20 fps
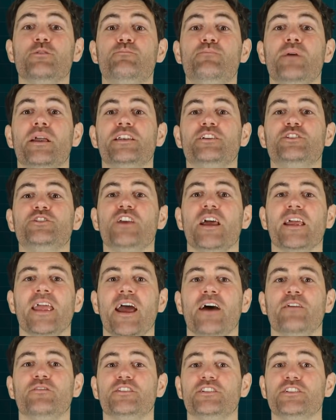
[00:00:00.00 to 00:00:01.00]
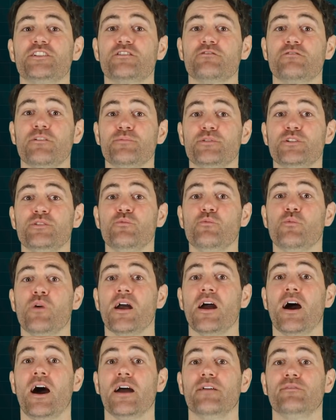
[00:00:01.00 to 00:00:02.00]
you better check out the description
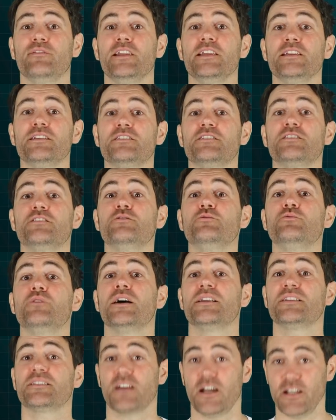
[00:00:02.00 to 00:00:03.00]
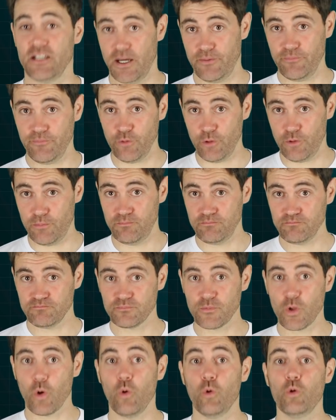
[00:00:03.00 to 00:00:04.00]
where I've linked to a sign up form.
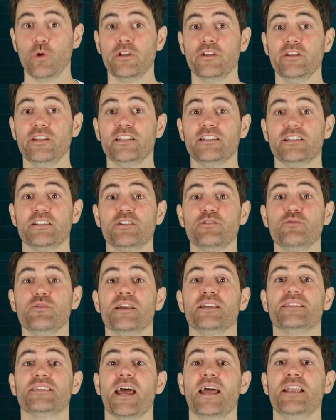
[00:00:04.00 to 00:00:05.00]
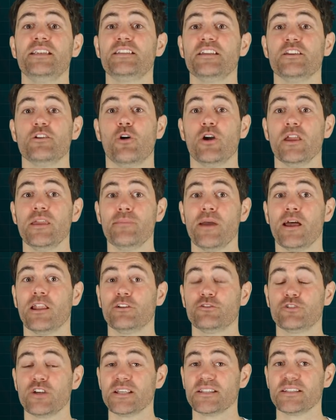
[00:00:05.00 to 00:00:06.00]
All you need to do is enter your
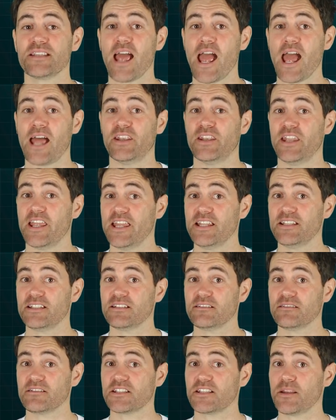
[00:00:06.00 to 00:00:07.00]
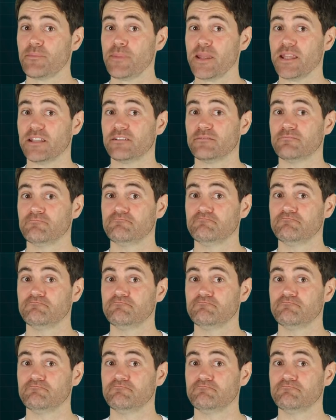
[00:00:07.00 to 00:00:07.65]
email address and hit submit.